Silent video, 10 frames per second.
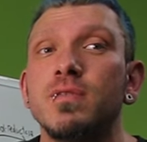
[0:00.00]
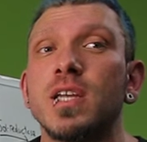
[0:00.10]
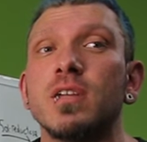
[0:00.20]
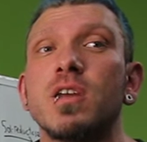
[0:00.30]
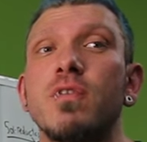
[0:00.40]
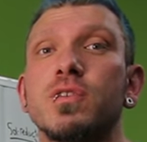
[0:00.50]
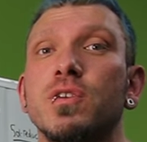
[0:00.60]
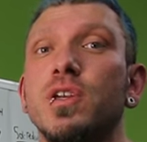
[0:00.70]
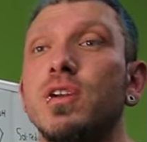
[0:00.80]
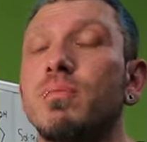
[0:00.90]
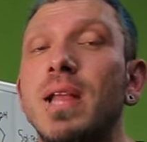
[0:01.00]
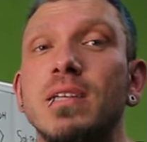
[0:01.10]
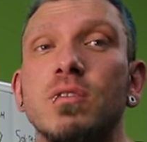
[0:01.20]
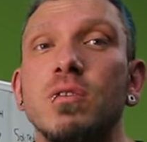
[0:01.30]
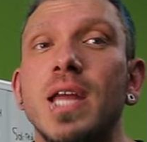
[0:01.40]
Chief Science Officer here at
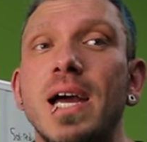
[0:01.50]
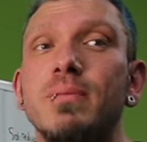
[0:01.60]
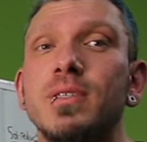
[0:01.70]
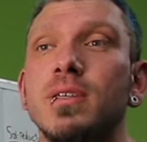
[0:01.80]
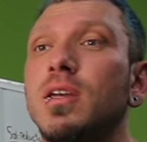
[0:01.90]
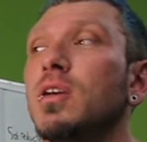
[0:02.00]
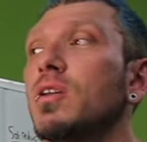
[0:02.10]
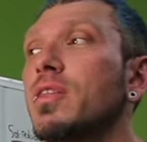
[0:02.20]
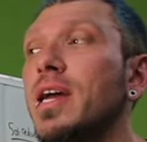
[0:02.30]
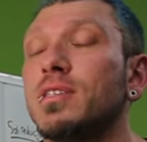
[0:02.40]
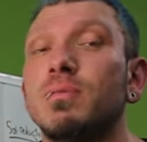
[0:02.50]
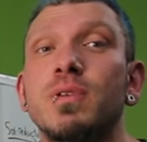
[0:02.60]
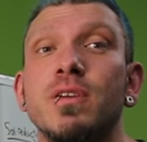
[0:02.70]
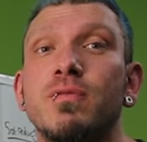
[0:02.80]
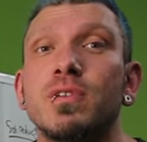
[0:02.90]
Blackstone Labs, that should
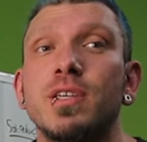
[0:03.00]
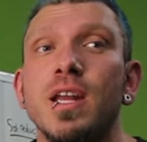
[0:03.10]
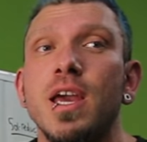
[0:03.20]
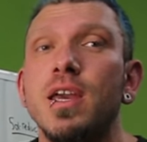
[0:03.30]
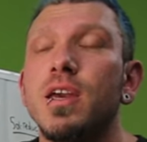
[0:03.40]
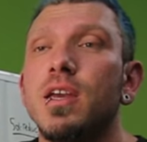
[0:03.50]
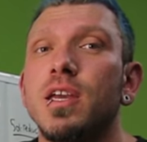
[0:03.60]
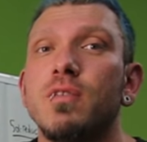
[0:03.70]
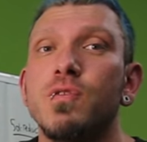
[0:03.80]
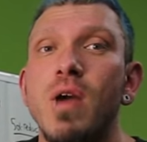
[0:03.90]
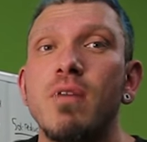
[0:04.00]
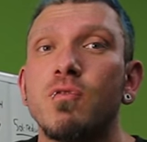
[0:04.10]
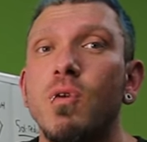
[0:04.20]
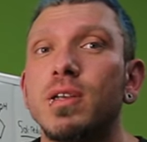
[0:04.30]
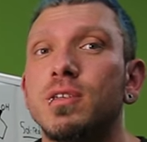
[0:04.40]
be it for today. If you have
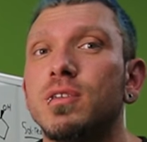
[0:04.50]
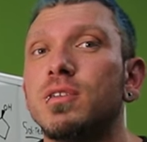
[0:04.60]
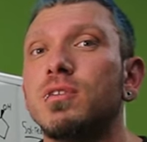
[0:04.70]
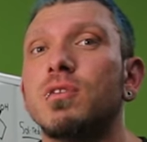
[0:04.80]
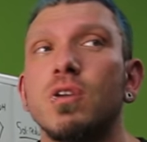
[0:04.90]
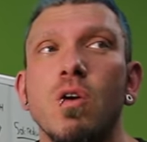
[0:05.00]
questions, you can